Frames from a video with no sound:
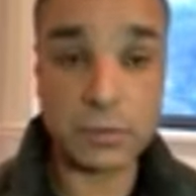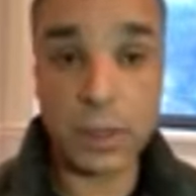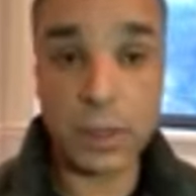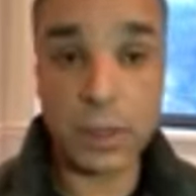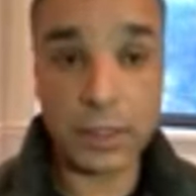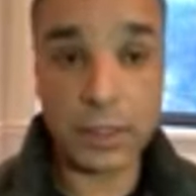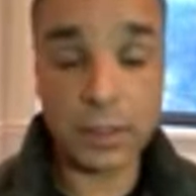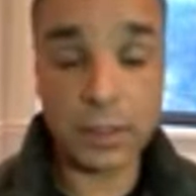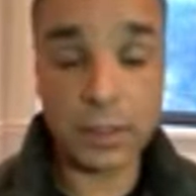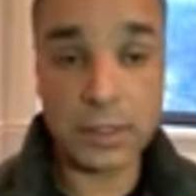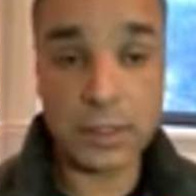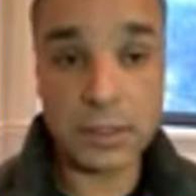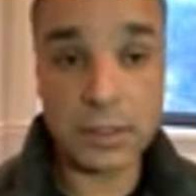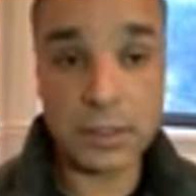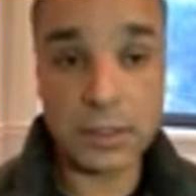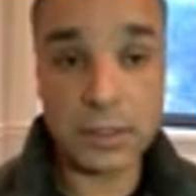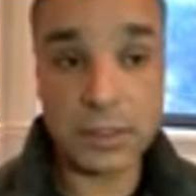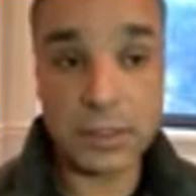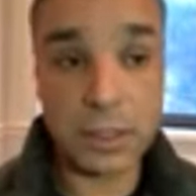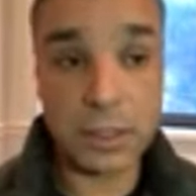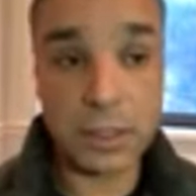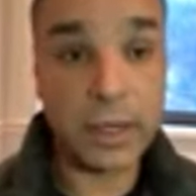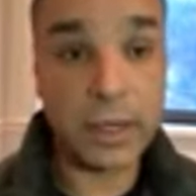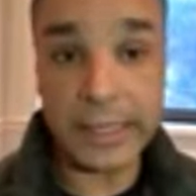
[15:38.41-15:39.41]
Well, it's,
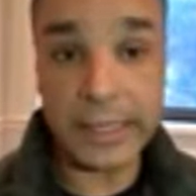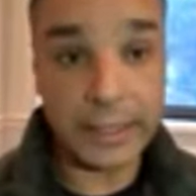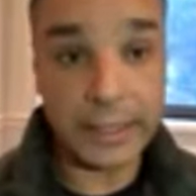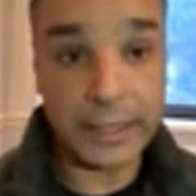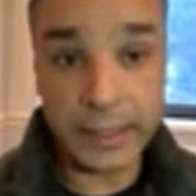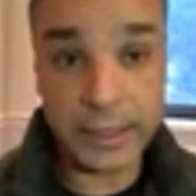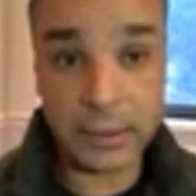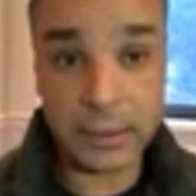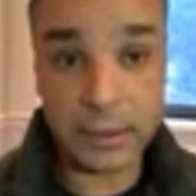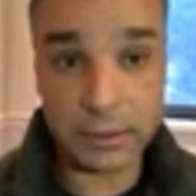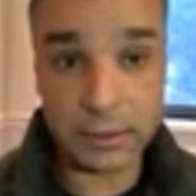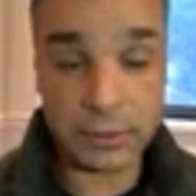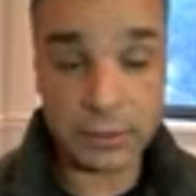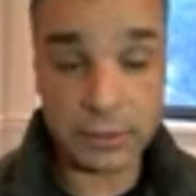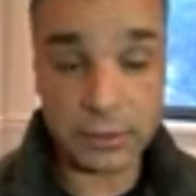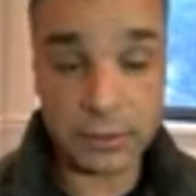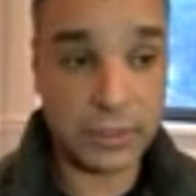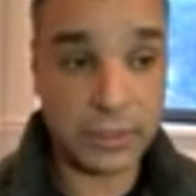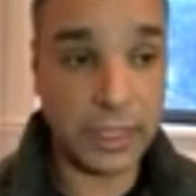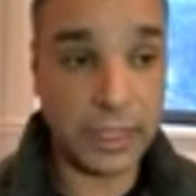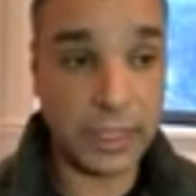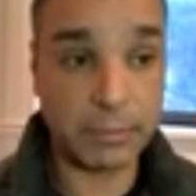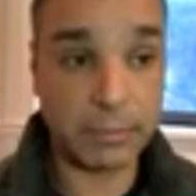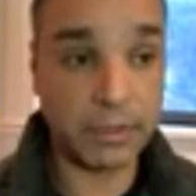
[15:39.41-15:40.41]
it's not illegal to
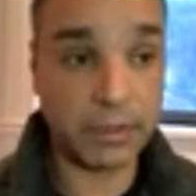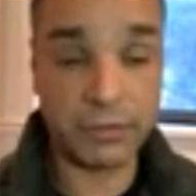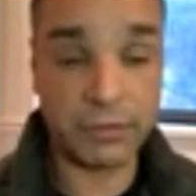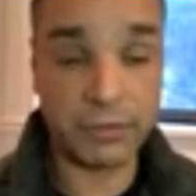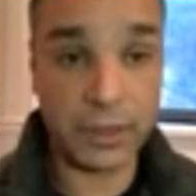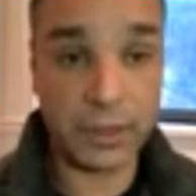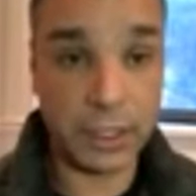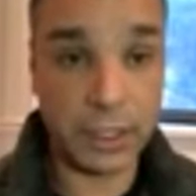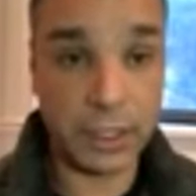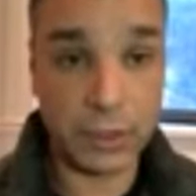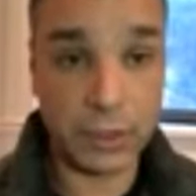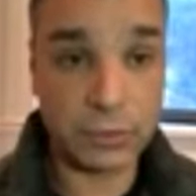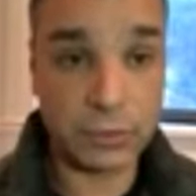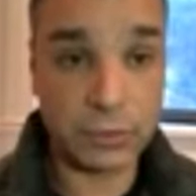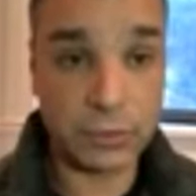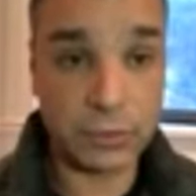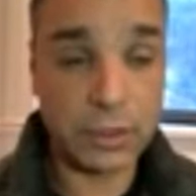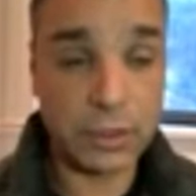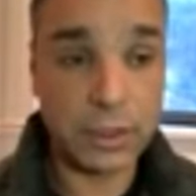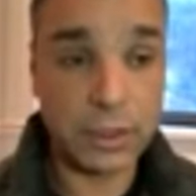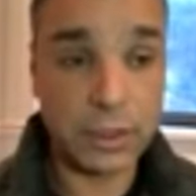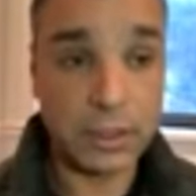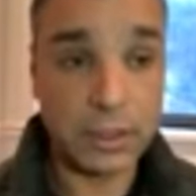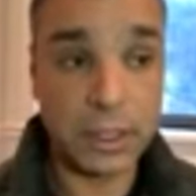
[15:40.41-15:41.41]
take my videos
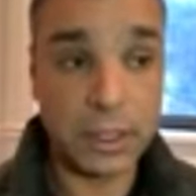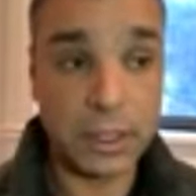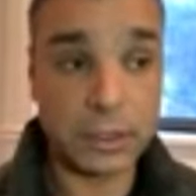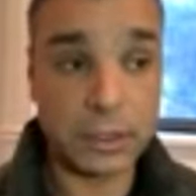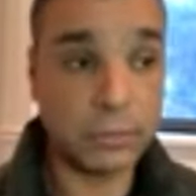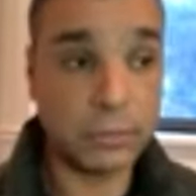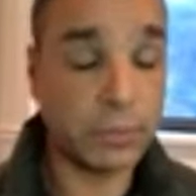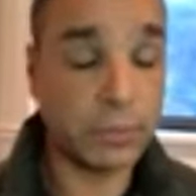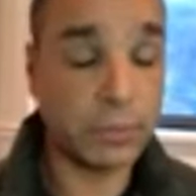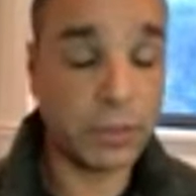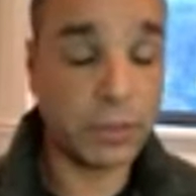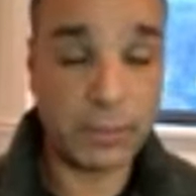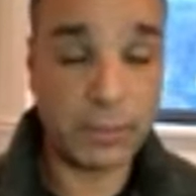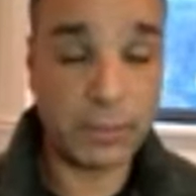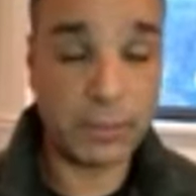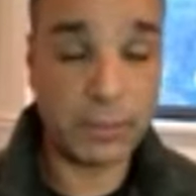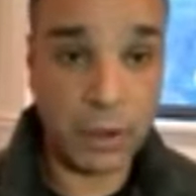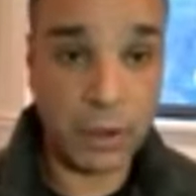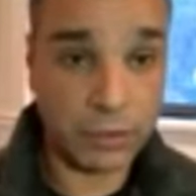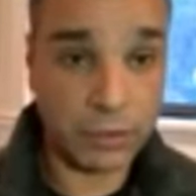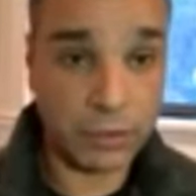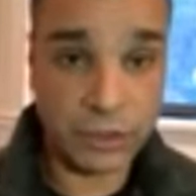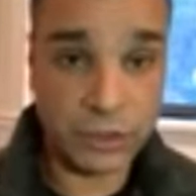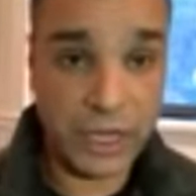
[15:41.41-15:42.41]
and to put them on
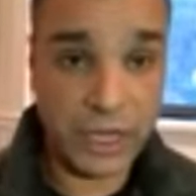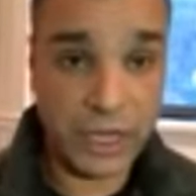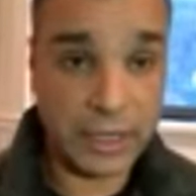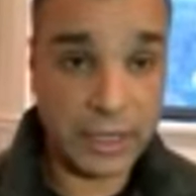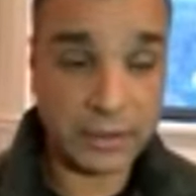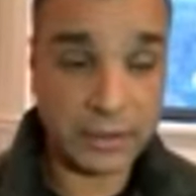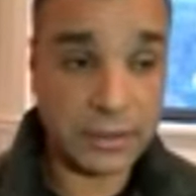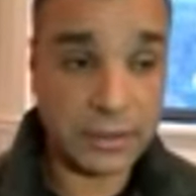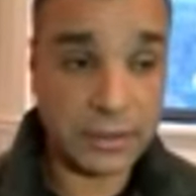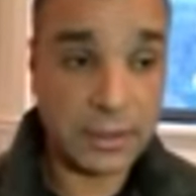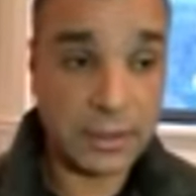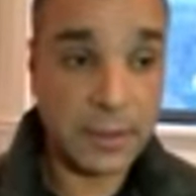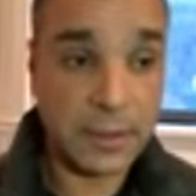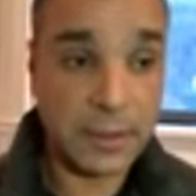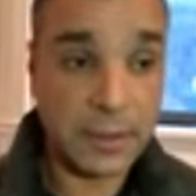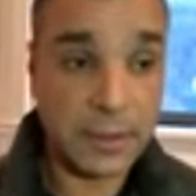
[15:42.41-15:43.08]
other channels,